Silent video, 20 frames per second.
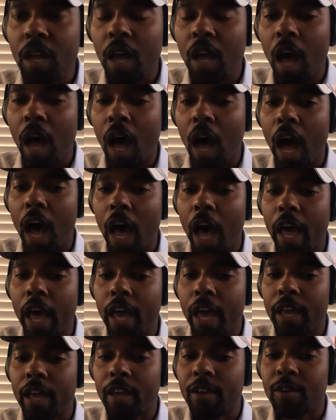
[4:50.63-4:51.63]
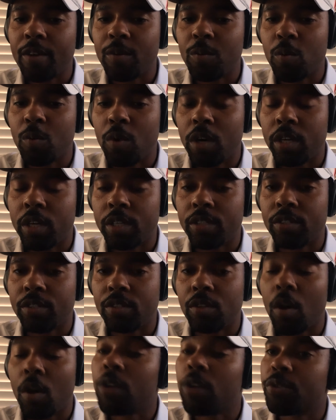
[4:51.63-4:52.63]
I was
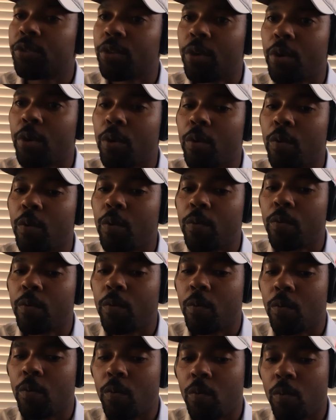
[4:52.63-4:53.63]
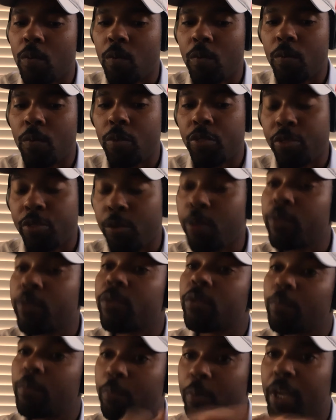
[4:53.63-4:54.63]
also, through
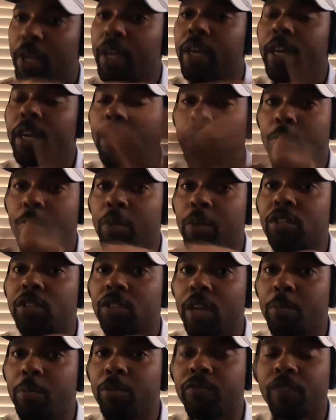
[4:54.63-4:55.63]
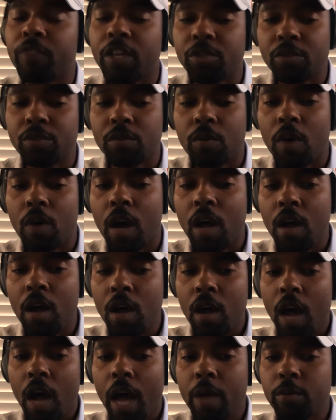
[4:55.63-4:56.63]
being in the PGA professional,
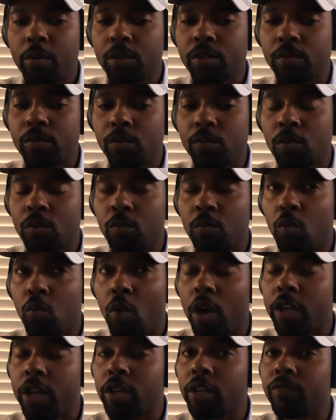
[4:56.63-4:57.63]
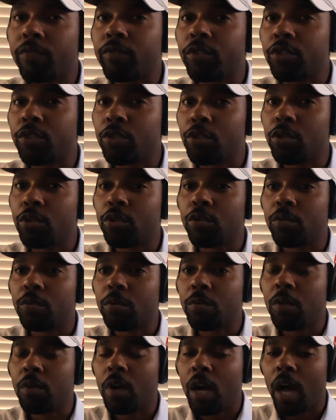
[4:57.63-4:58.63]
I was one of
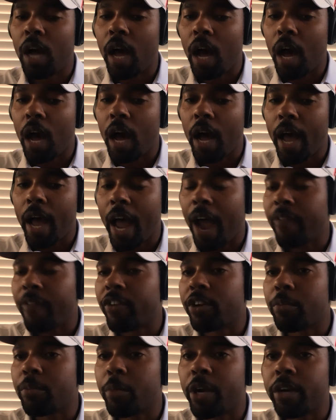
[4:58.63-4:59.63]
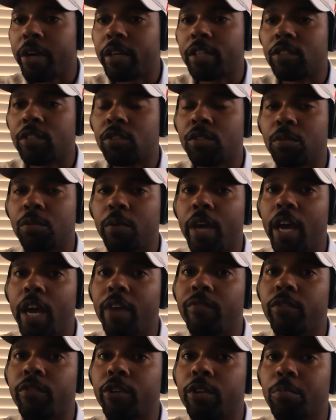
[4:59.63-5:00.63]
two African Americans to
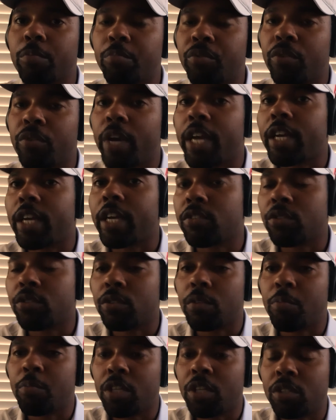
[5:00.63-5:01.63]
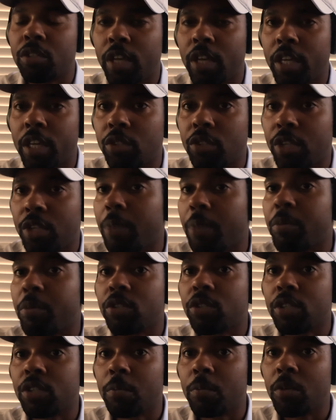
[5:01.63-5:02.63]
ever play into the PGA
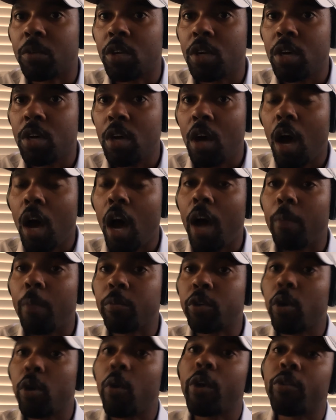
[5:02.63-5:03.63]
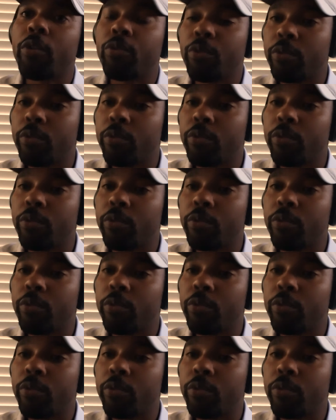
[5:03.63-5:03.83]
Championship, going through